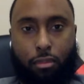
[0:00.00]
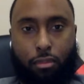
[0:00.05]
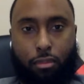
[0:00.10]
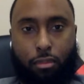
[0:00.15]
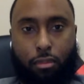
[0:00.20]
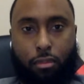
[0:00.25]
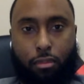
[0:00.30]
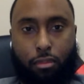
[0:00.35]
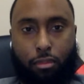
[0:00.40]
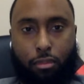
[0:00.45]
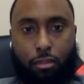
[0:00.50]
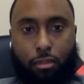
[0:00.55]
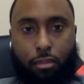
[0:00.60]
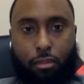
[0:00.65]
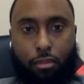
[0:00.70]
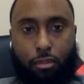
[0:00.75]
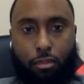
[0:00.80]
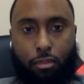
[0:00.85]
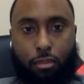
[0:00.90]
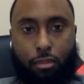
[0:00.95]

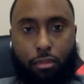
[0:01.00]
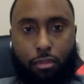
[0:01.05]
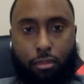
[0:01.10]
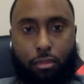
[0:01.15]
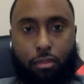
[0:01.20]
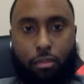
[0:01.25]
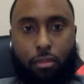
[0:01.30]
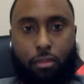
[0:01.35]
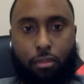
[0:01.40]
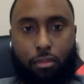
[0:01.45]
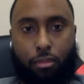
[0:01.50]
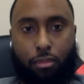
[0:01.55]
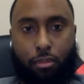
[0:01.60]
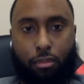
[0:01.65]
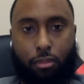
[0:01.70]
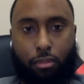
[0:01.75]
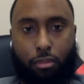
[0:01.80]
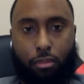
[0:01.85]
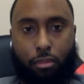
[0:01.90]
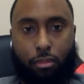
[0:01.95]

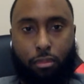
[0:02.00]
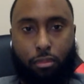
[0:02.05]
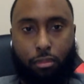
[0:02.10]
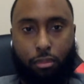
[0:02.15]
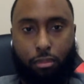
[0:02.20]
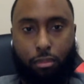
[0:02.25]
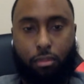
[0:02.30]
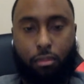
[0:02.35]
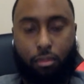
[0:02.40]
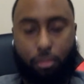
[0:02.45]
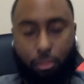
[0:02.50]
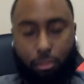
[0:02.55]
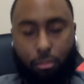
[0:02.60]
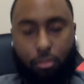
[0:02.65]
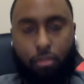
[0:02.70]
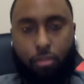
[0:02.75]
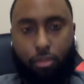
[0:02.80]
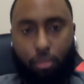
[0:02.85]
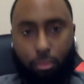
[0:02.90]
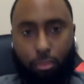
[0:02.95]

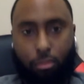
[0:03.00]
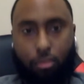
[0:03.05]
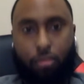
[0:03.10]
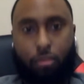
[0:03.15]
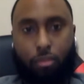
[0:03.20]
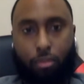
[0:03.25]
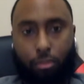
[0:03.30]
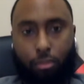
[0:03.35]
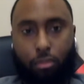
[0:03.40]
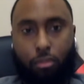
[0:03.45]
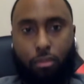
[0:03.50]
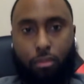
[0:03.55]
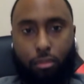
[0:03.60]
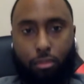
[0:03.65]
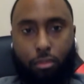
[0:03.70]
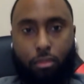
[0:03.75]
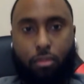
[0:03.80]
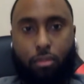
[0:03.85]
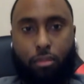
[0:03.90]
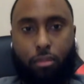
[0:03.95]

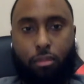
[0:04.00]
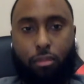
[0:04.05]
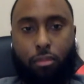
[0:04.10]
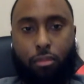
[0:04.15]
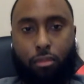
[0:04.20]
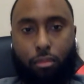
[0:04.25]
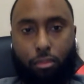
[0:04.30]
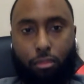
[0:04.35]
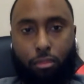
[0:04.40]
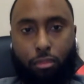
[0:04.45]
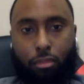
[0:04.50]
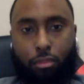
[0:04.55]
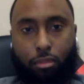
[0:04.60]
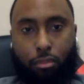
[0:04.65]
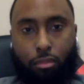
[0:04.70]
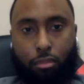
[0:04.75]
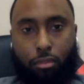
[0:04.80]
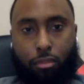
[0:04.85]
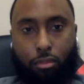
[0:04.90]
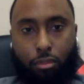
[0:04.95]

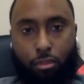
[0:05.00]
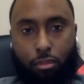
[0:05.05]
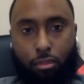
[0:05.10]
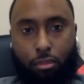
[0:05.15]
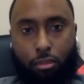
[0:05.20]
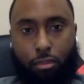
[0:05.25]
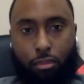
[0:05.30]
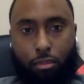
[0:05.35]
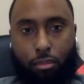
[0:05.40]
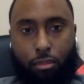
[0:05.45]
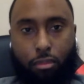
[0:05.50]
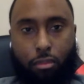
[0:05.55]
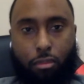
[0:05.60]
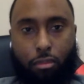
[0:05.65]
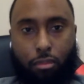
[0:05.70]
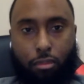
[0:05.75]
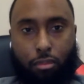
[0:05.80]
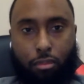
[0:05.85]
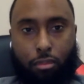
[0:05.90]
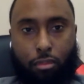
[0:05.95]

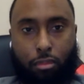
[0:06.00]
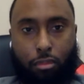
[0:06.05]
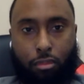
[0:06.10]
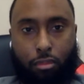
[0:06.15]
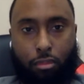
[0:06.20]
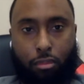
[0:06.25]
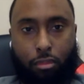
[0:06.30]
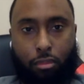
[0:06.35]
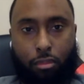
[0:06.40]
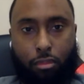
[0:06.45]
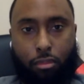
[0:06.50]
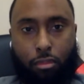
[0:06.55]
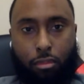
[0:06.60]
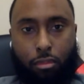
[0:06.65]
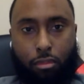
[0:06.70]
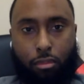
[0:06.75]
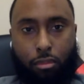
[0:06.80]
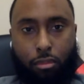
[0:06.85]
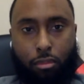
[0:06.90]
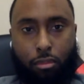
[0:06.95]

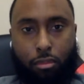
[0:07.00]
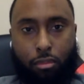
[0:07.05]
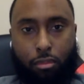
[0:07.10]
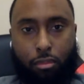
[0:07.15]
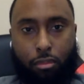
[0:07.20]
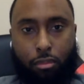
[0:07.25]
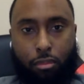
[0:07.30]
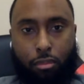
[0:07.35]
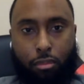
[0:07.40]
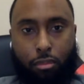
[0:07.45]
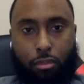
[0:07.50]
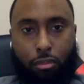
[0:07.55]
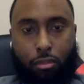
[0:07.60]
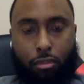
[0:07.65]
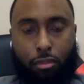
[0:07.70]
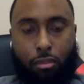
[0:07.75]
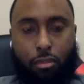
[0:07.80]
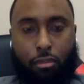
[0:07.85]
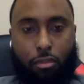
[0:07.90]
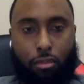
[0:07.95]
This person isn't speaking.